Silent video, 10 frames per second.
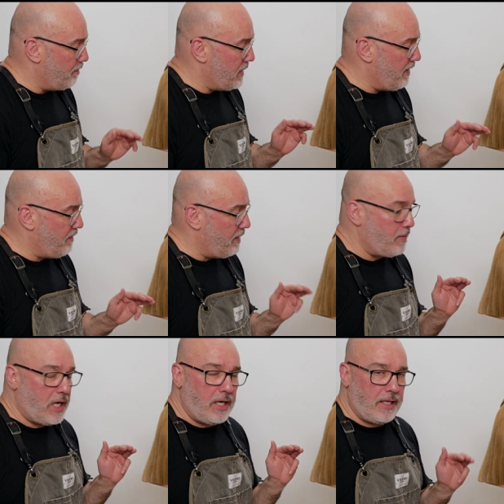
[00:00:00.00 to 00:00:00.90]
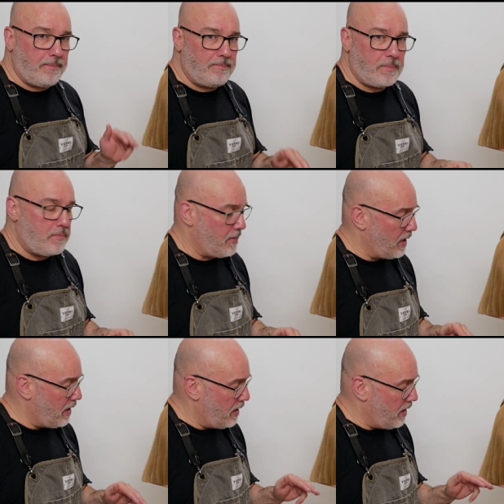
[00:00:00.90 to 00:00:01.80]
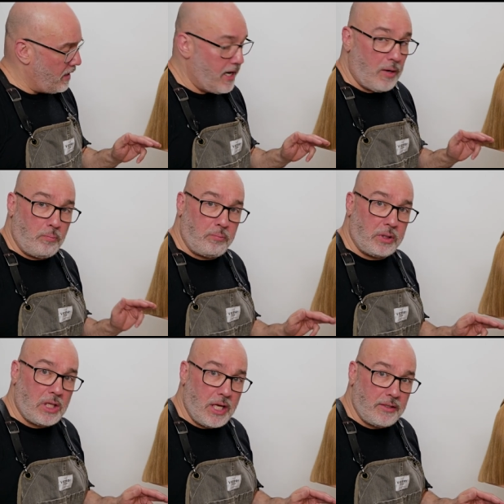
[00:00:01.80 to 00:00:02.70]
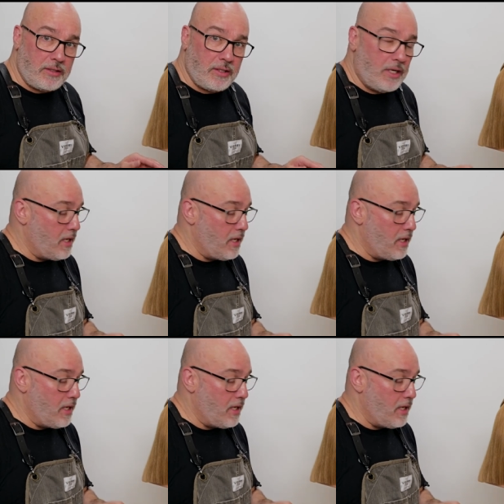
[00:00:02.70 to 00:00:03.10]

If I'm cutting the hair blunt,